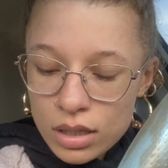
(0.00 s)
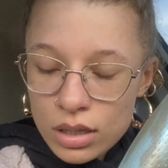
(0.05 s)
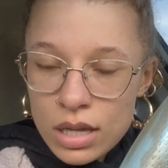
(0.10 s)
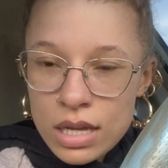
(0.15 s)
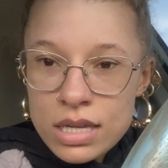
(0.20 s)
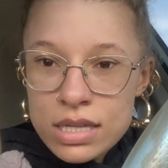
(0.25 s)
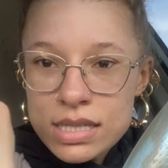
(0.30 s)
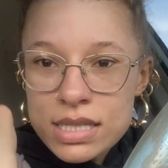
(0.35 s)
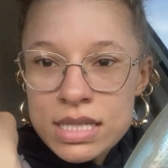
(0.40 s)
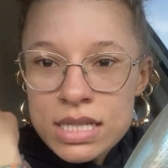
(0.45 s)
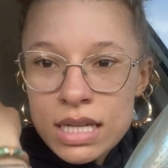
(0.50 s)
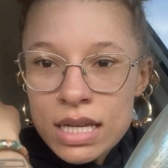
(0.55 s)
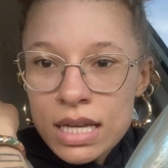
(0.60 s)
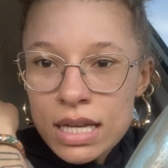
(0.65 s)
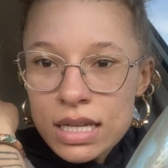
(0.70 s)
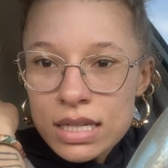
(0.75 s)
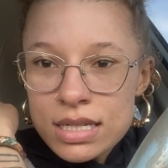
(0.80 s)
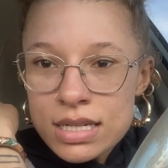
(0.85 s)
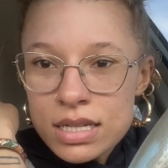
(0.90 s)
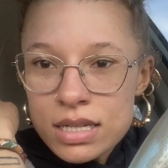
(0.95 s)
is to
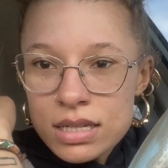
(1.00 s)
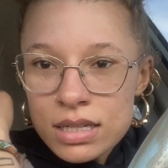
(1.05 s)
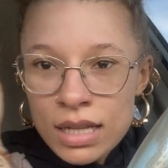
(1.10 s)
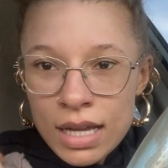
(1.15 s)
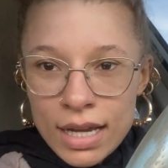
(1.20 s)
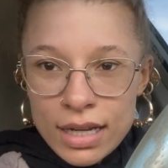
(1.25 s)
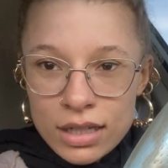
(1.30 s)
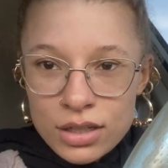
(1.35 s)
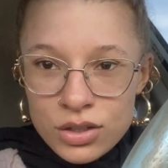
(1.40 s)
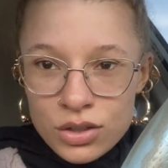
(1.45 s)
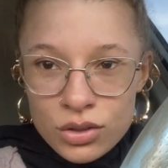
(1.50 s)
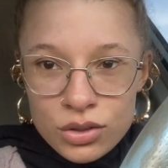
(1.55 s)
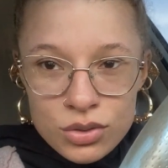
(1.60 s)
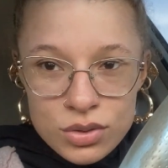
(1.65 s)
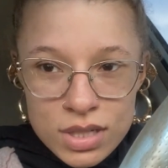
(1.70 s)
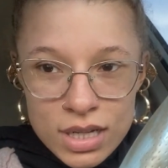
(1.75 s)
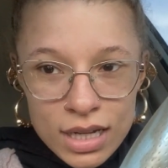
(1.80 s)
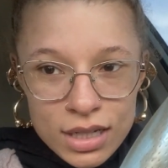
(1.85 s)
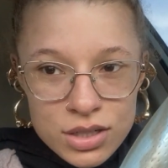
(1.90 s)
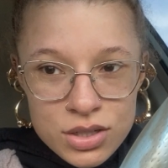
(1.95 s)
get like new
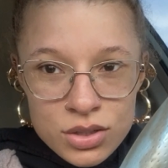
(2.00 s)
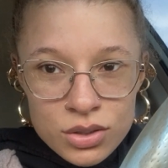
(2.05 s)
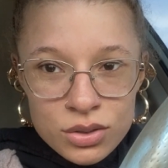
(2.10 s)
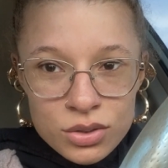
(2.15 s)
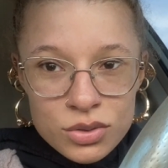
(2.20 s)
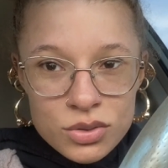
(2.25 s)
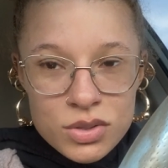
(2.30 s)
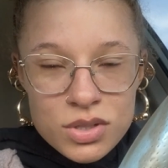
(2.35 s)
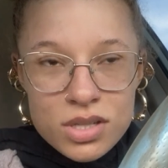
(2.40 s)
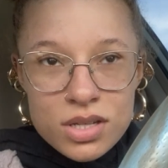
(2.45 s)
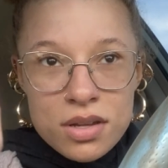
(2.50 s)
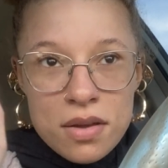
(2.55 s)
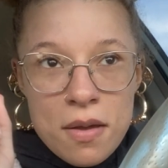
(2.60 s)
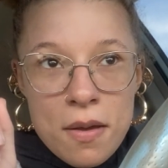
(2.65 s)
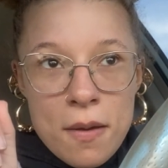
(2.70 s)
tattoos